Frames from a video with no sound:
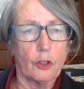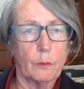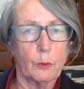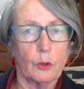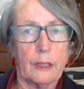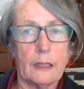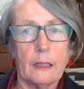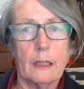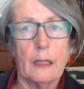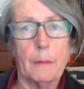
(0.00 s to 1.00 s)
Turnbull.
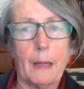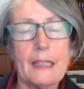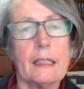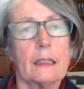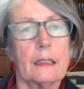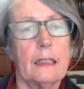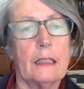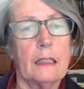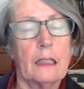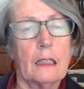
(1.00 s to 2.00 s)
He
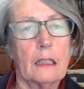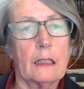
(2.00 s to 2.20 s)
basically